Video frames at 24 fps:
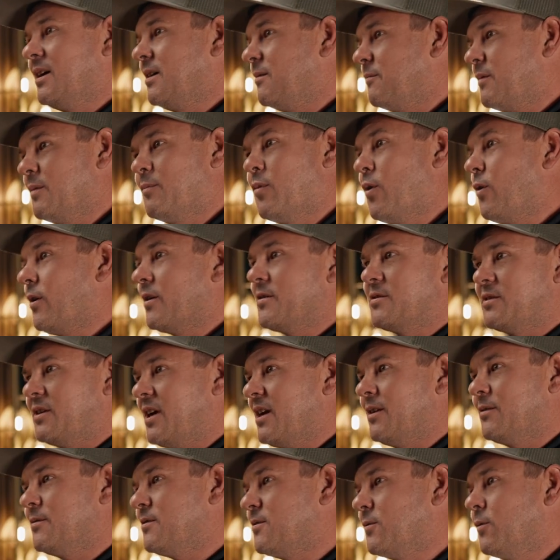we pull our
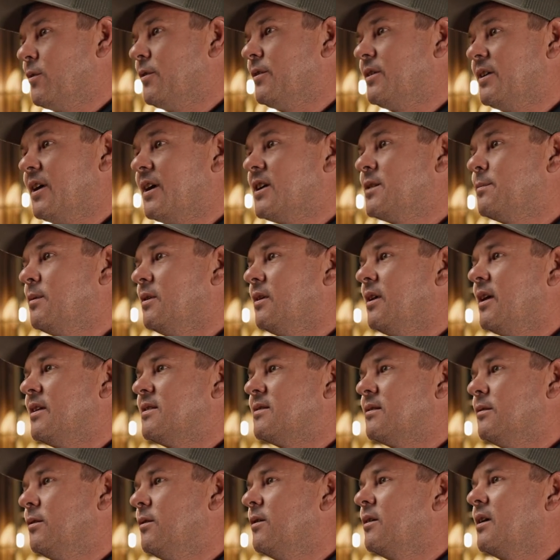standard soil test, but let's
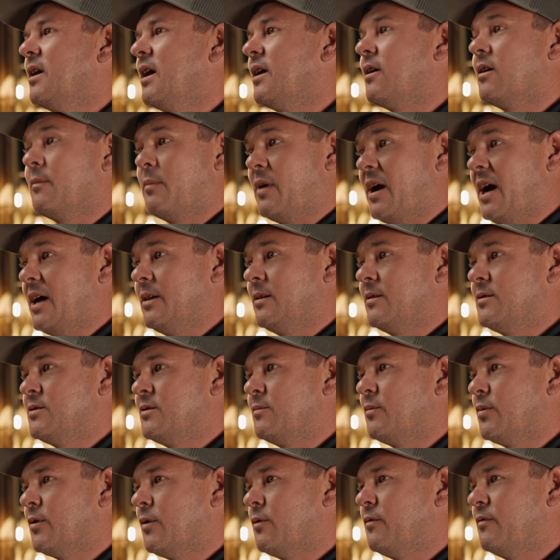look at our pathogen
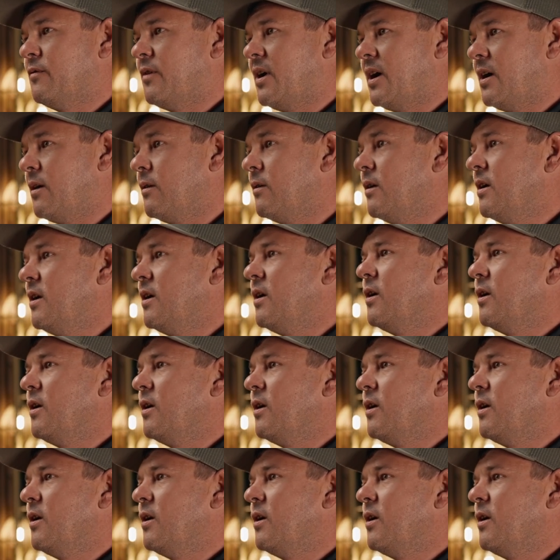profile.